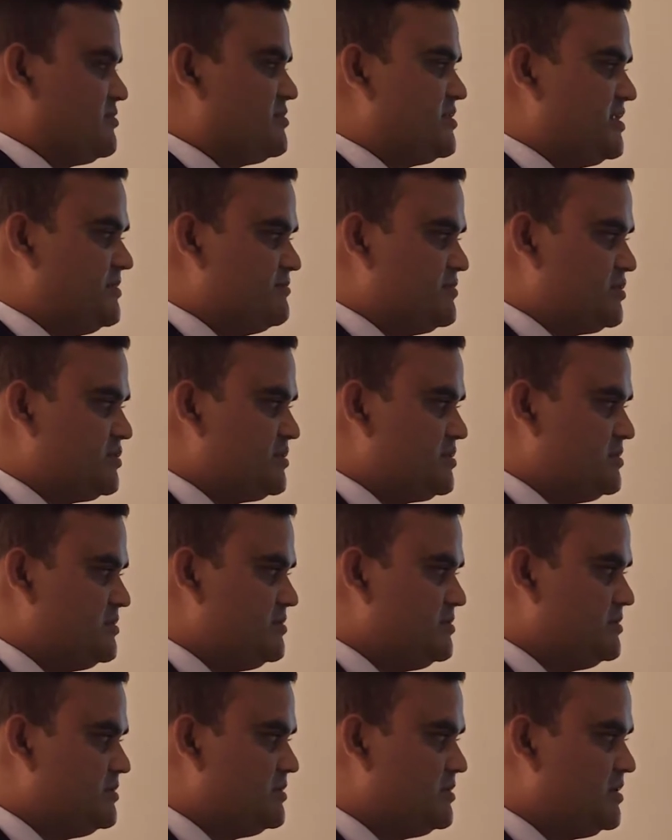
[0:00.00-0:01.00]
dreams.
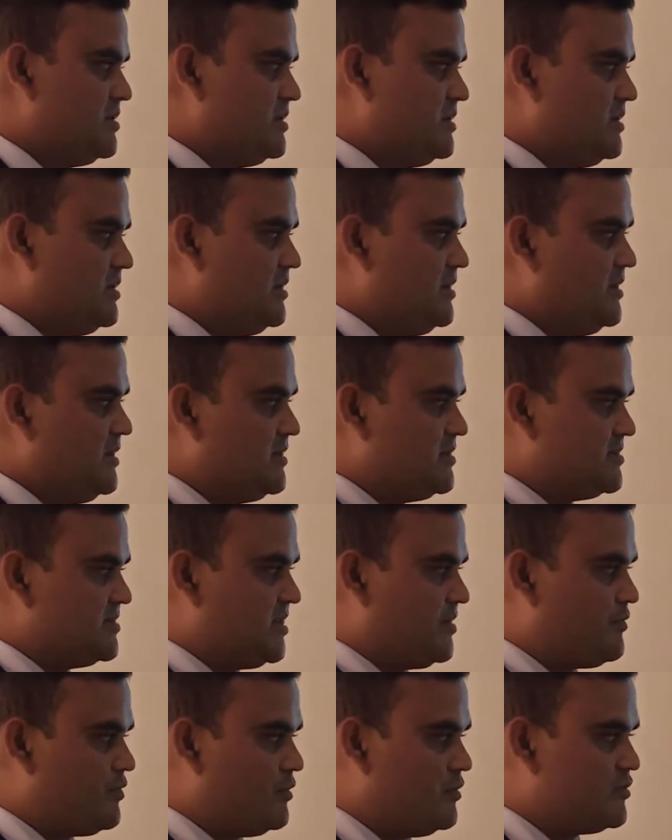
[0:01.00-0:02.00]
The
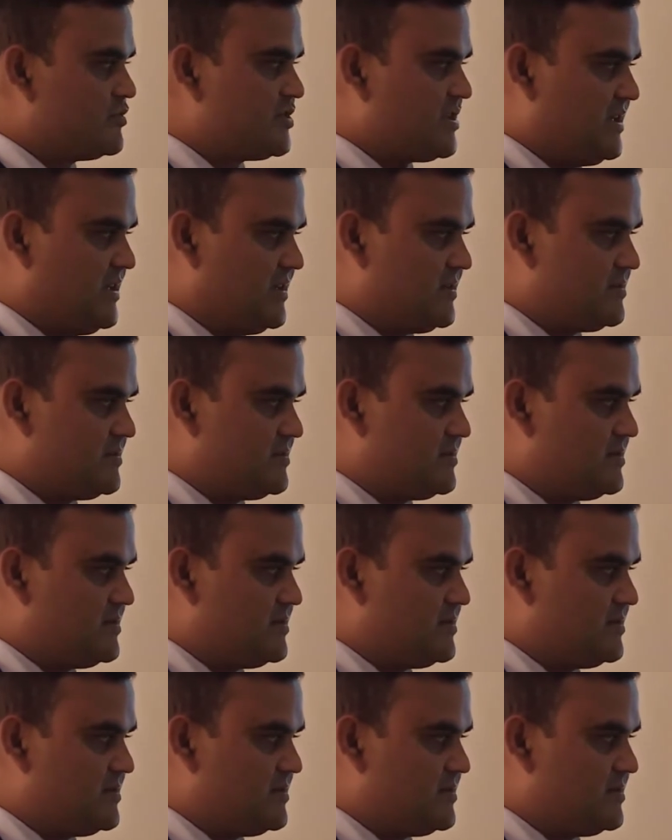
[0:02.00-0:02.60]
flowchart